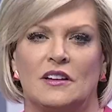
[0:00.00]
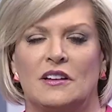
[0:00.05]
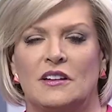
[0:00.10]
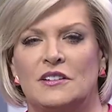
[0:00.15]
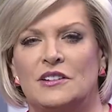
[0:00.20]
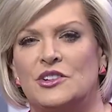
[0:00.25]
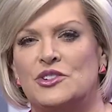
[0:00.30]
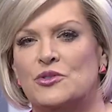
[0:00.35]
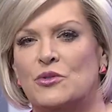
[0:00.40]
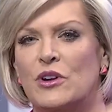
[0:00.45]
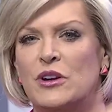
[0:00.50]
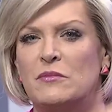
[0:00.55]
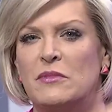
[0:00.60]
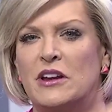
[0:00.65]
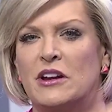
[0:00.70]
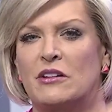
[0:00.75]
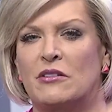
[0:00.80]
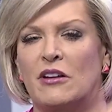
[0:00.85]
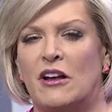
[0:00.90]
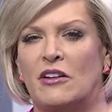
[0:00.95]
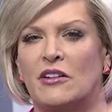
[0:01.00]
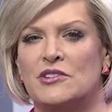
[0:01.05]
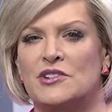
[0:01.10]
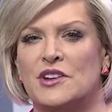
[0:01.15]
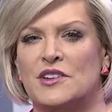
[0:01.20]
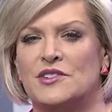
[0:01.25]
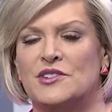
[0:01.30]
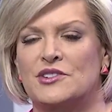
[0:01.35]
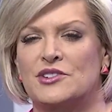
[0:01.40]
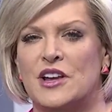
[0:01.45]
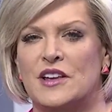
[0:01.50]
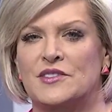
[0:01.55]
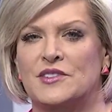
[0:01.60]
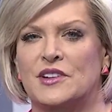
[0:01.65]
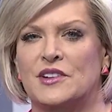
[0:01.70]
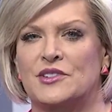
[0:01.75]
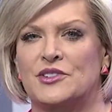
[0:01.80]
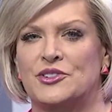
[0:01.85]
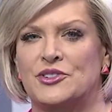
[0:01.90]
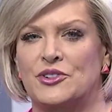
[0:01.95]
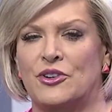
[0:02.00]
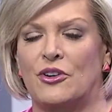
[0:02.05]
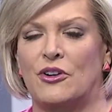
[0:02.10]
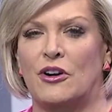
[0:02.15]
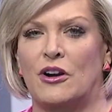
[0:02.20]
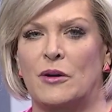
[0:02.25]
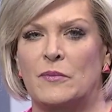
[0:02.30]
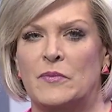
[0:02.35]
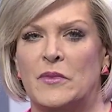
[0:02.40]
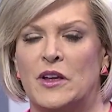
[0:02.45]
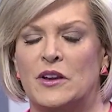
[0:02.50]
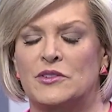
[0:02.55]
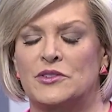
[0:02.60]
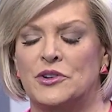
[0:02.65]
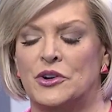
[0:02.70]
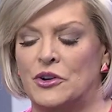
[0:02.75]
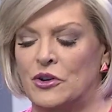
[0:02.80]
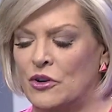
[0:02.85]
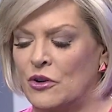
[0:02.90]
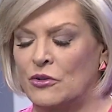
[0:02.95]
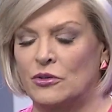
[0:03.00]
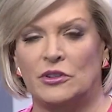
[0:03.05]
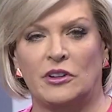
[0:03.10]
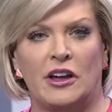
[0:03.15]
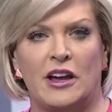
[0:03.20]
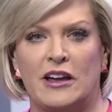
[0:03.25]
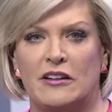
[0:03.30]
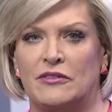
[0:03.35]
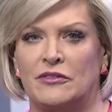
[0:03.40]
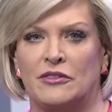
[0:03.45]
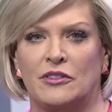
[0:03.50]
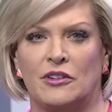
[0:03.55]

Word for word: Detroit meteorologist Jessica Starr took her own life